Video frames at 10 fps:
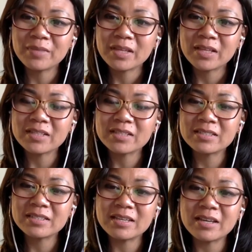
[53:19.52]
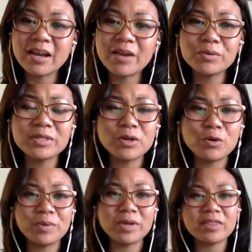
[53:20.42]
Let's see. I was
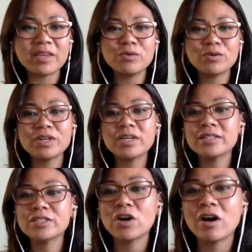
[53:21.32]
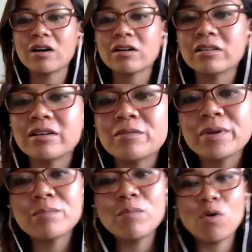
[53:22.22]
hoping that you could talk a little
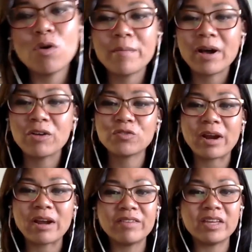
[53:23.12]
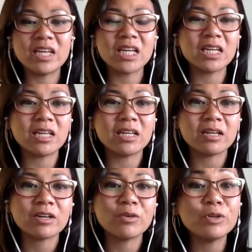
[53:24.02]
bit more about thriving in
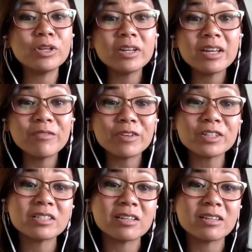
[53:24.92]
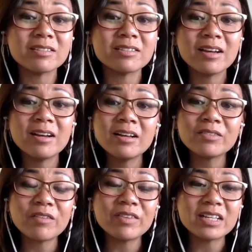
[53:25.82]
a community versus
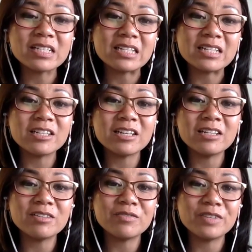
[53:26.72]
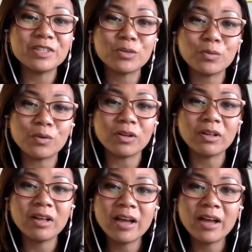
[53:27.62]
thriving as an individual.